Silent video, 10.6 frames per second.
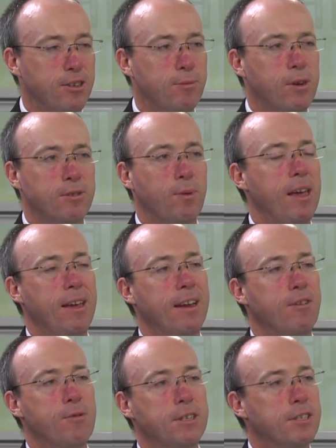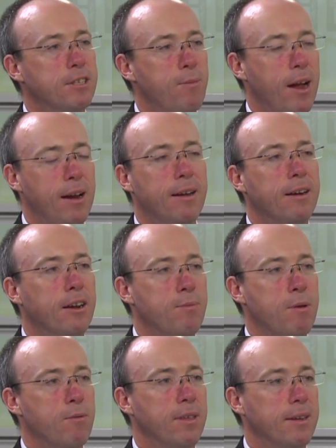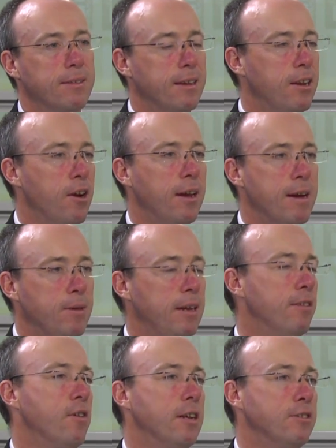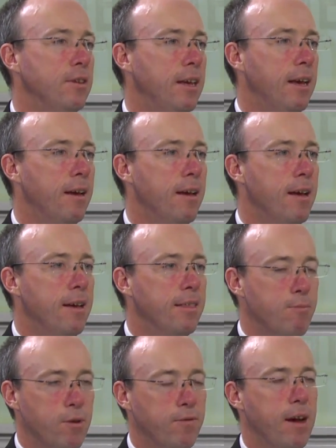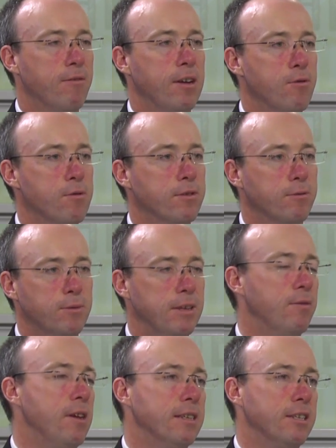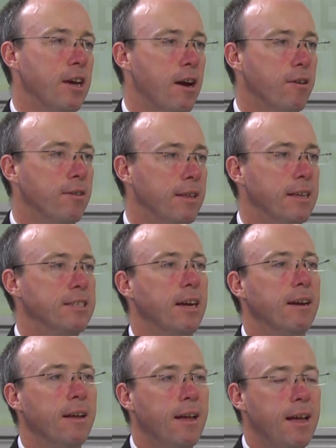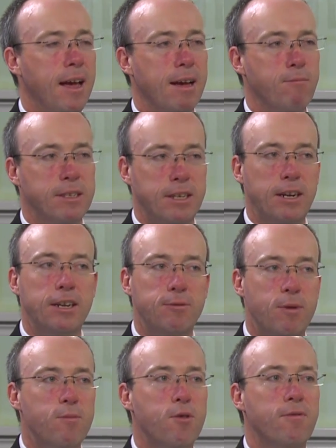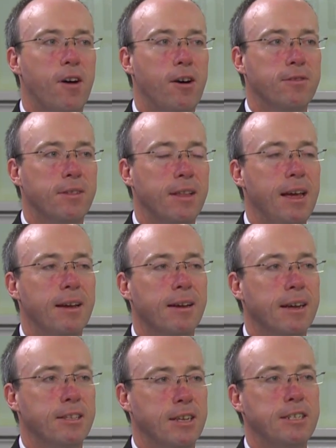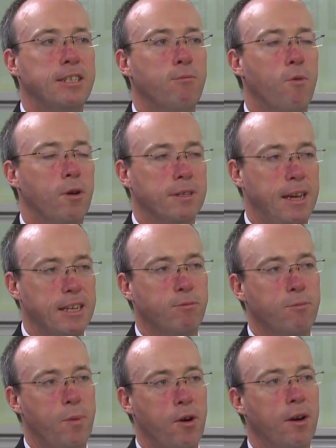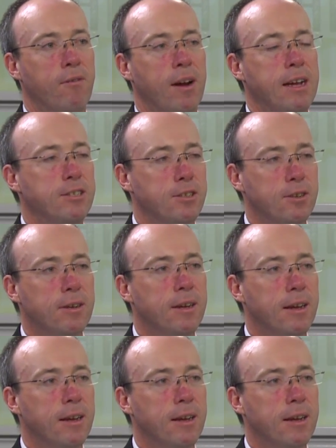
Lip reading: to because we keep getting questions about it. A lot of people think that, you know, come the end of the financial year, they biff out records from 7 years ago and that's it. It's a little bit more involved in that. It's actually what taxable period it relates to.